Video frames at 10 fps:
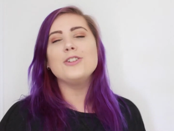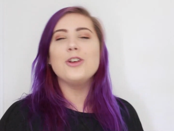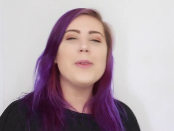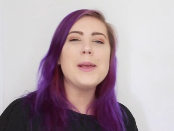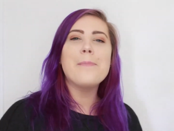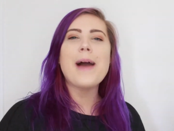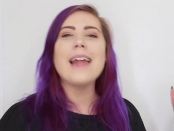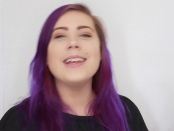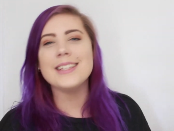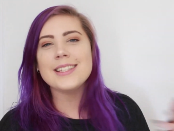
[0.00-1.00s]
Too many
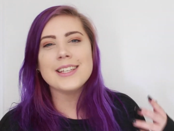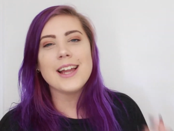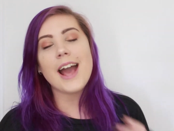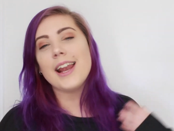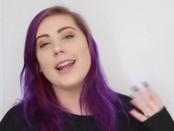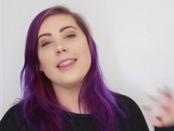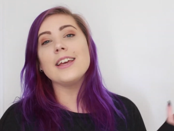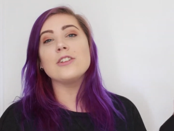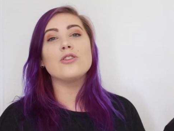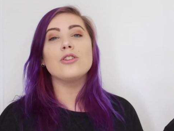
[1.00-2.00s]
ballads tonight. And I
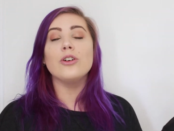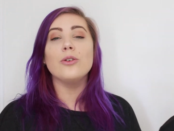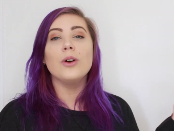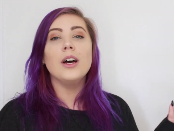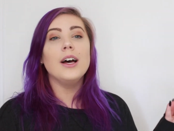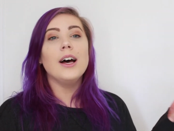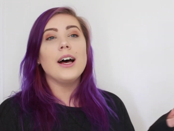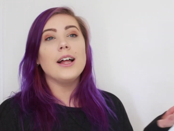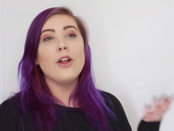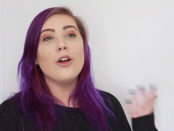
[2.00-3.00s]
think it's true.
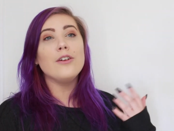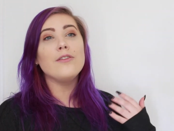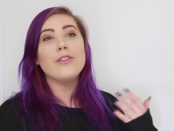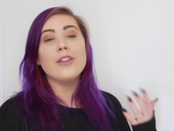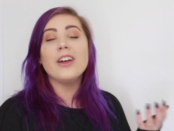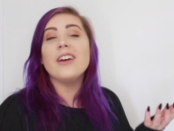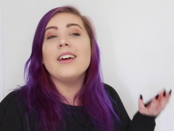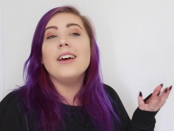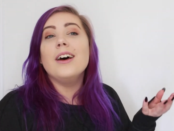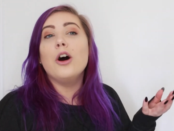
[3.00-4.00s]
A lot of the
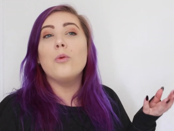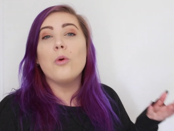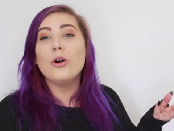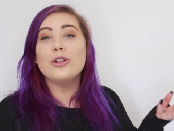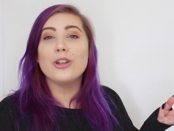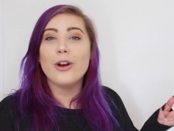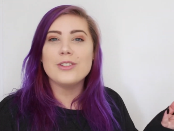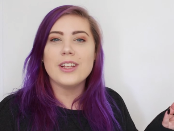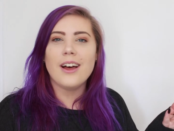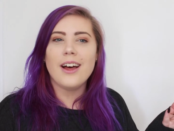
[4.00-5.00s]
award
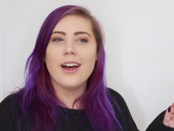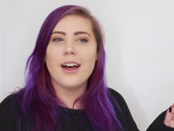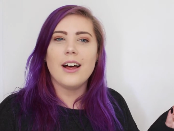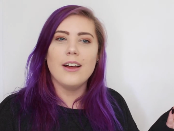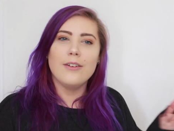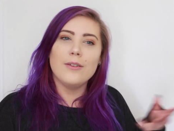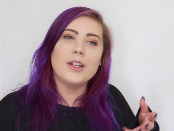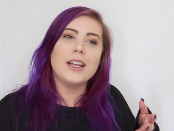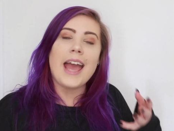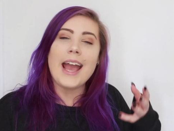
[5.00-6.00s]
shows are
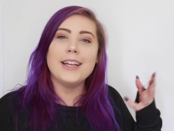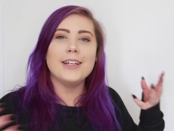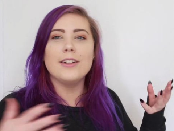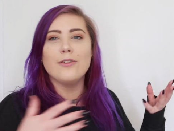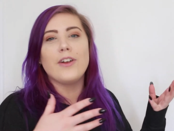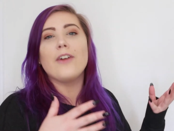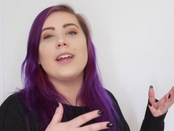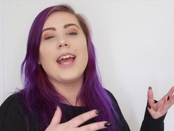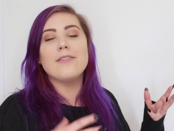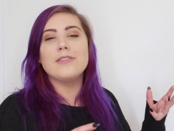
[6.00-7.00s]
catered
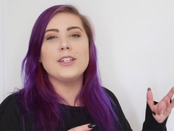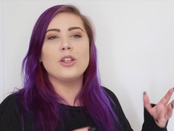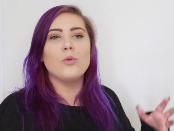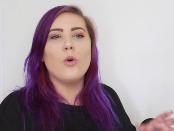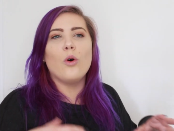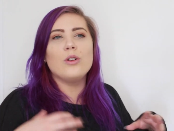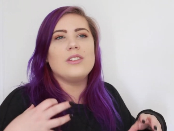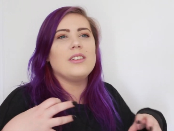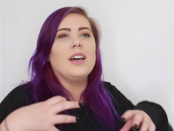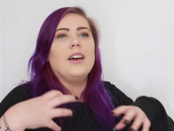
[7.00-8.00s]
very heavily
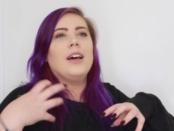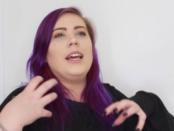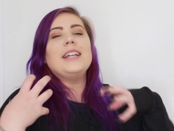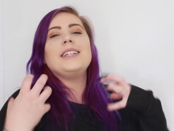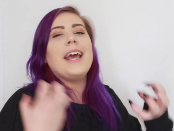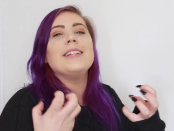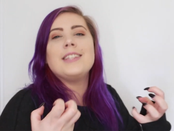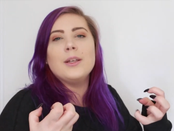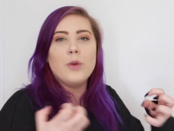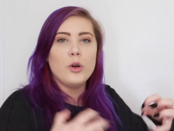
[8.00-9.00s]
towards
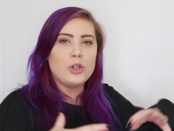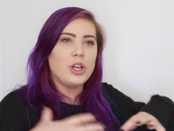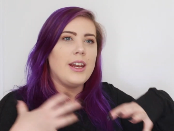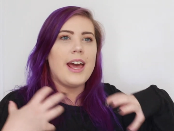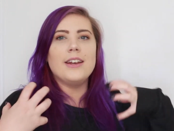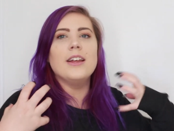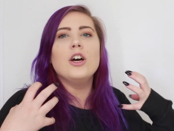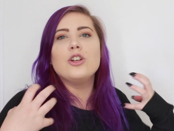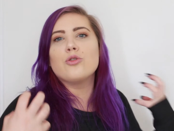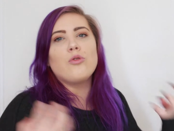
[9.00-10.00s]
intense emotion and
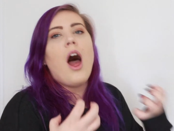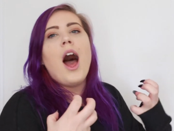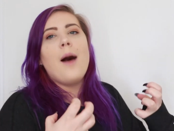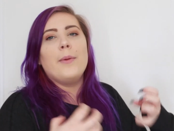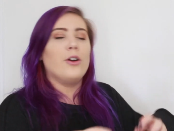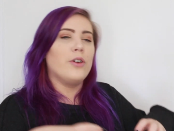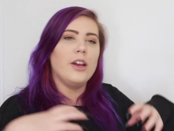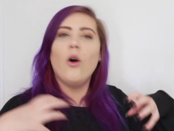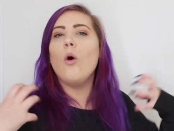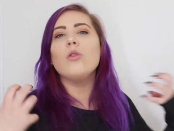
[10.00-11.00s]
drama
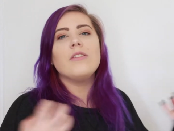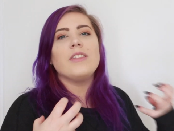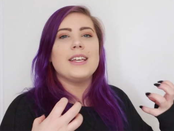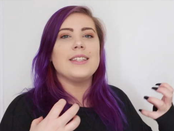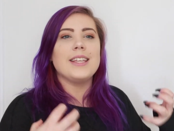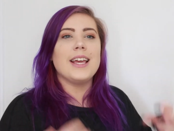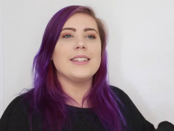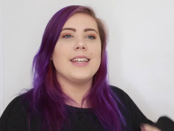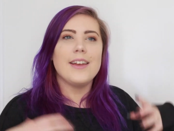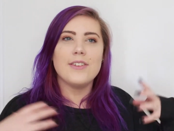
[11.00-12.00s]
and all of these
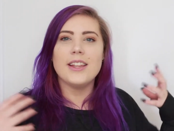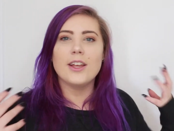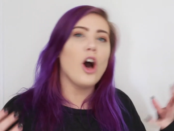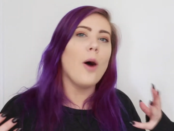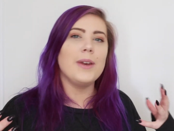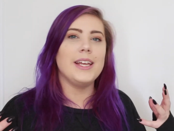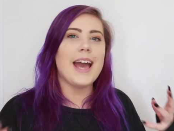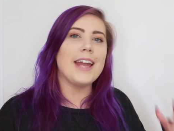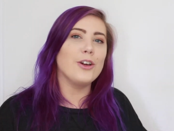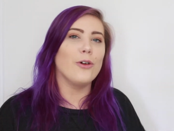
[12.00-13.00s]
things, and even in the comedy
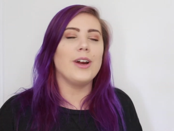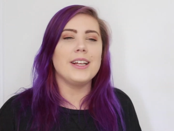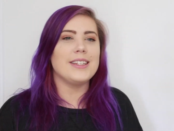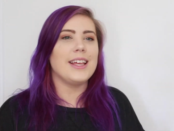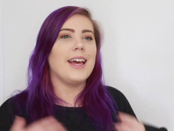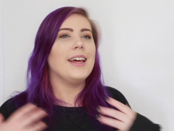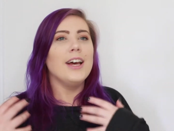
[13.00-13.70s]
categories they're